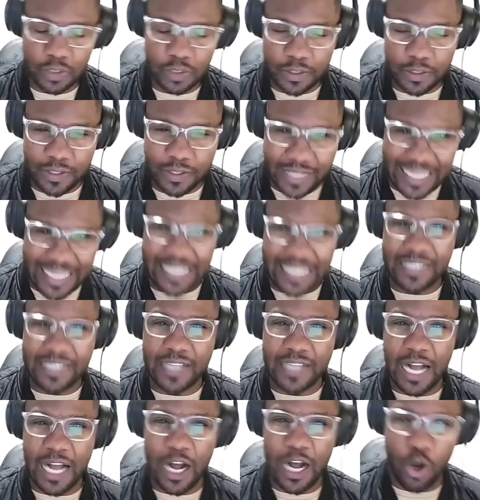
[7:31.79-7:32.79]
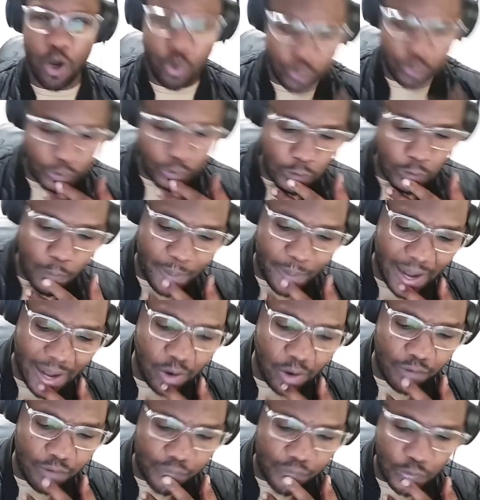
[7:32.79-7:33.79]
these are also
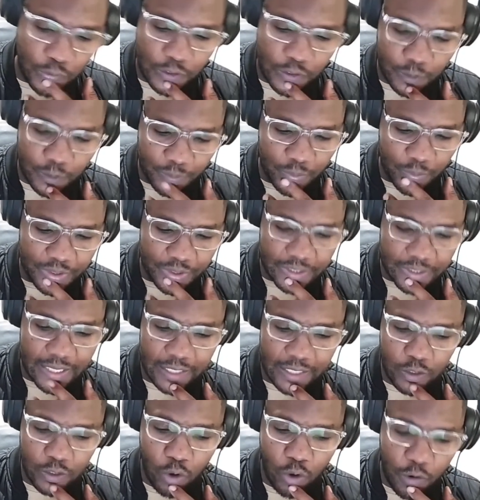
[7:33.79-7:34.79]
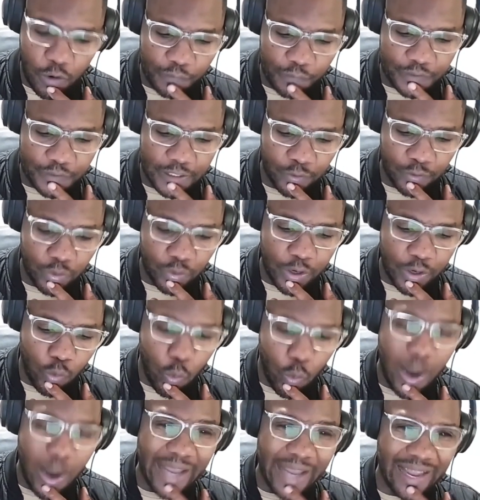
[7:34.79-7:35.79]
powerful spirits that often
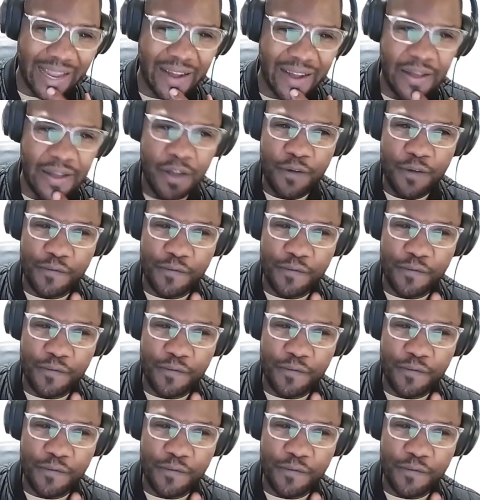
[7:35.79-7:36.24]
require